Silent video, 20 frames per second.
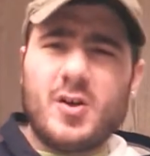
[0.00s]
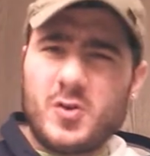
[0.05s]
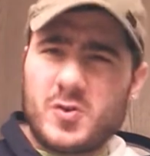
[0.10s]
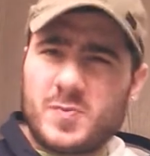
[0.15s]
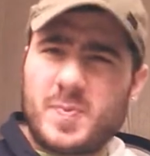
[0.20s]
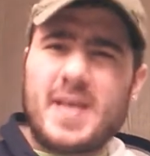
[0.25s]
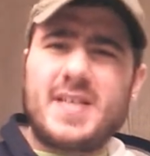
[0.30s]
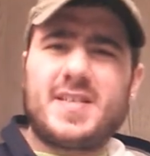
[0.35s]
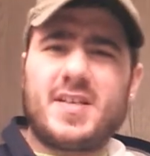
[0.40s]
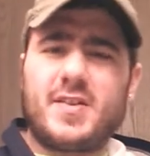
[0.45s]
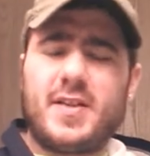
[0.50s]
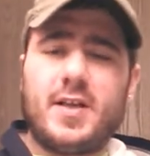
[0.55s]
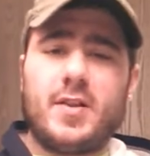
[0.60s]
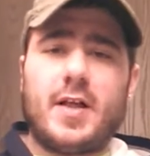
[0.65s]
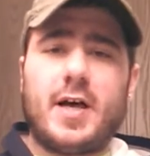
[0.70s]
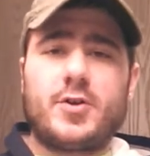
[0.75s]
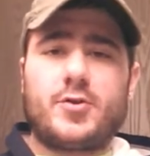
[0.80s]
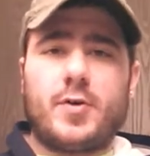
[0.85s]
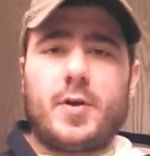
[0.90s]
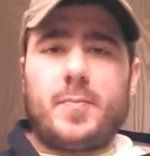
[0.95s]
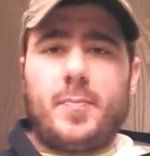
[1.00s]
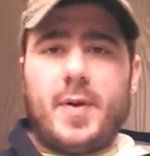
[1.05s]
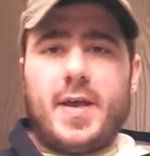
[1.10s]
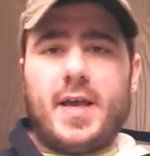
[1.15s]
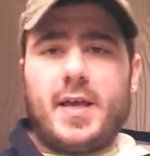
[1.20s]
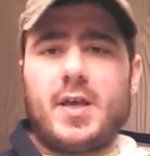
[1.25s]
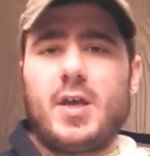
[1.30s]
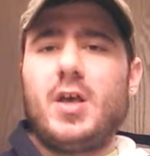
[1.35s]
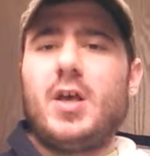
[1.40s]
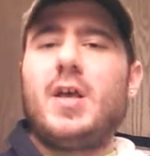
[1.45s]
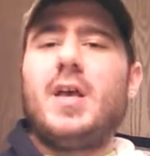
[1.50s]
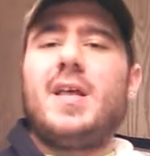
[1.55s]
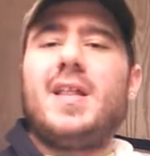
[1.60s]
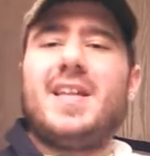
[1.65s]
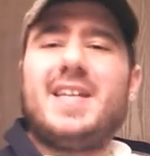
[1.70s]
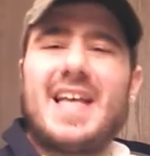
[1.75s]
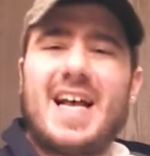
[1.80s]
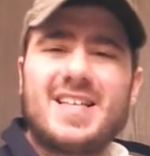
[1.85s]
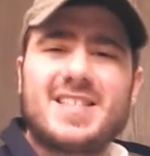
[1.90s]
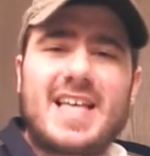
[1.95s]
it was basically a luxury pick.
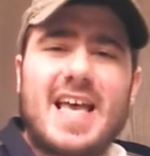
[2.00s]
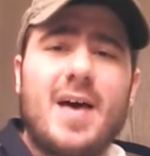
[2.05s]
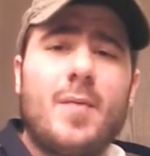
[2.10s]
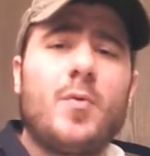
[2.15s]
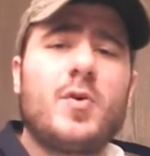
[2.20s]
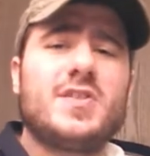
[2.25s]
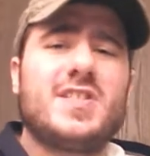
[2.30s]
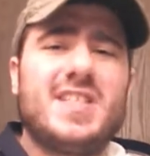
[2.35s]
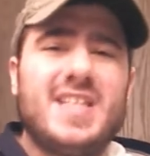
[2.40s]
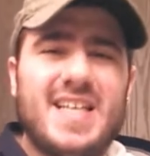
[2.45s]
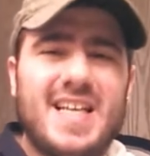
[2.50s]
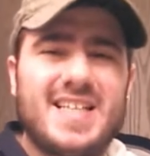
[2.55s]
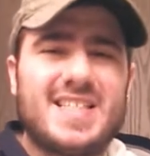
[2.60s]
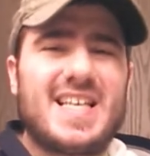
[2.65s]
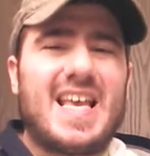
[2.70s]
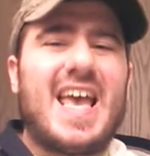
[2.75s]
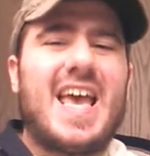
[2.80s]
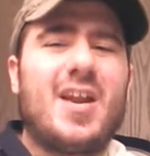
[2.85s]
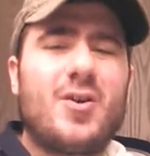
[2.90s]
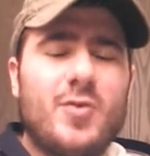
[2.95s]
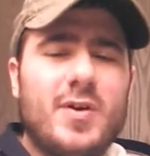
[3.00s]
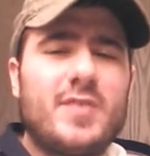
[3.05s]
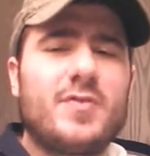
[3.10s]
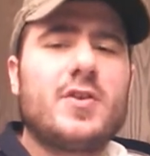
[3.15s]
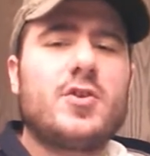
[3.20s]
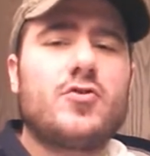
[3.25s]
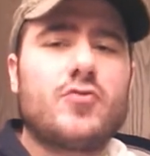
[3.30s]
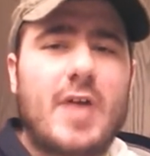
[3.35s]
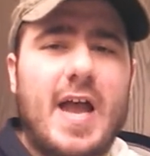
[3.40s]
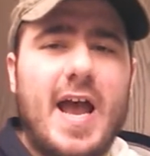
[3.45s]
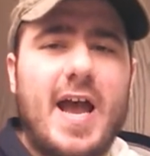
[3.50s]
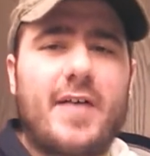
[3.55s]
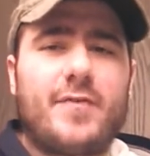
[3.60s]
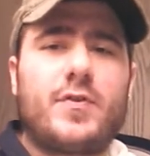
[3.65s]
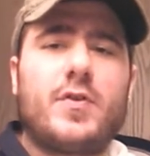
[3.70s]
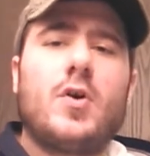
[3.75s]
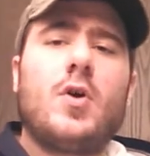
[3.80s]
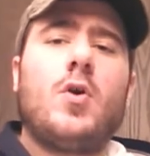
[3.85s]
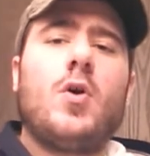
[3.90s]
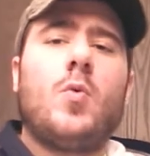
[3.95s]
The Dallas Cowboys needs entering the
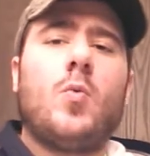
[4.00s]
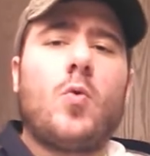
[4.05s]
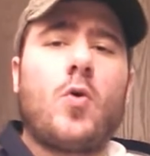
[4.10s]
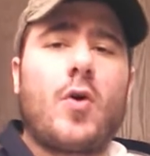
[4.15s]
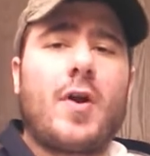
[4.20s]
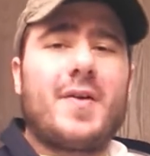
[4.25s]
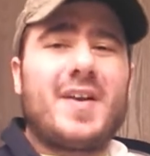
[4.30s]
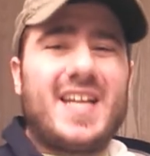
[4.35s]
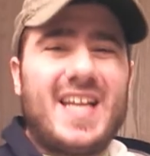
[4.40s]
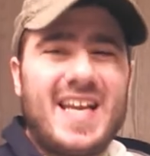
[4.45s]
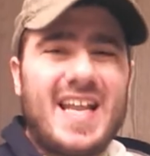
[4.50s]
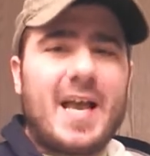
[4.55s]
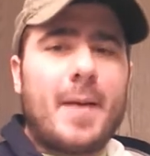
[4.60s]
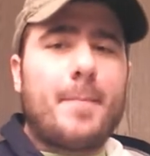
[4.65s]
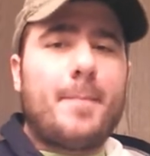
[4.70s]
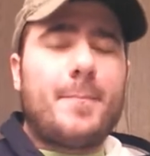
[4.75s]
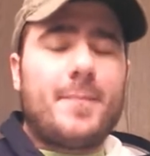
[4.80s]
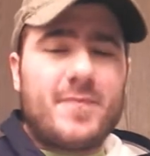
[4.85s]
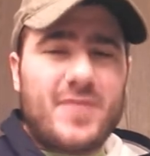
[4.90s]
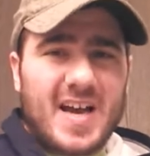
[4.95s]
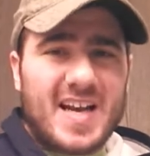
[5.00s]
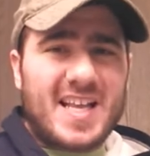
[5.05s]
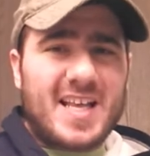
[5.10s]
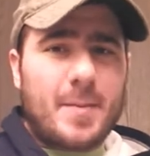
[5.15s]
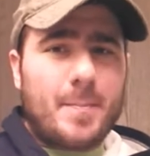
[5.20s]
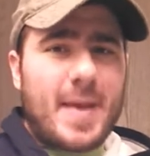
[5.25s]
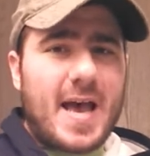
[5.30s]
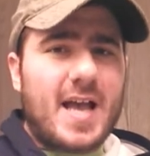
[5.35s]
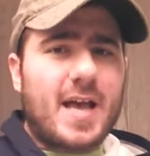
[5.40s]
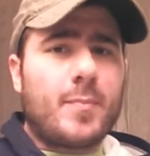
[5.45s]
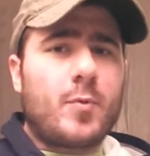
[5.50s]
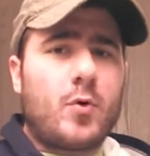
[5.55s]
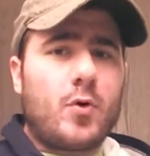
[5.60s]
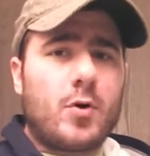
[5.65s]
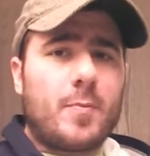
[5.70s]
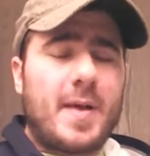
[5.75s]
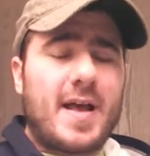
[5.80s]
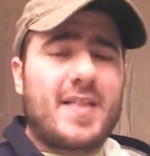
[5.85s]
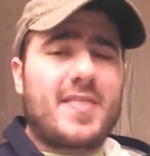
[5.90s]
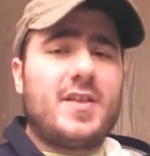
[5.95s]
draft or finding a backup
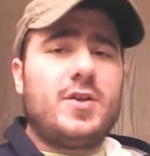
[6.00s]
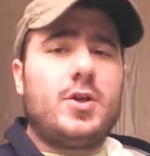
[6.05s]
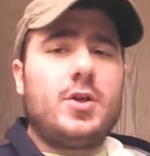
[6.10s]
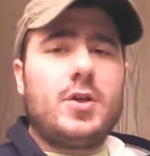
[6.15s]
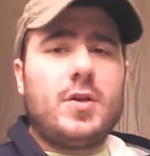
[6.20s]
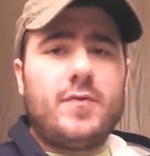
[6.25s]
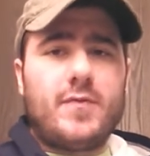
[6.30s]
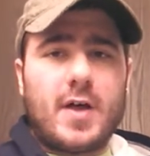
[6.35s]
quarterback that you can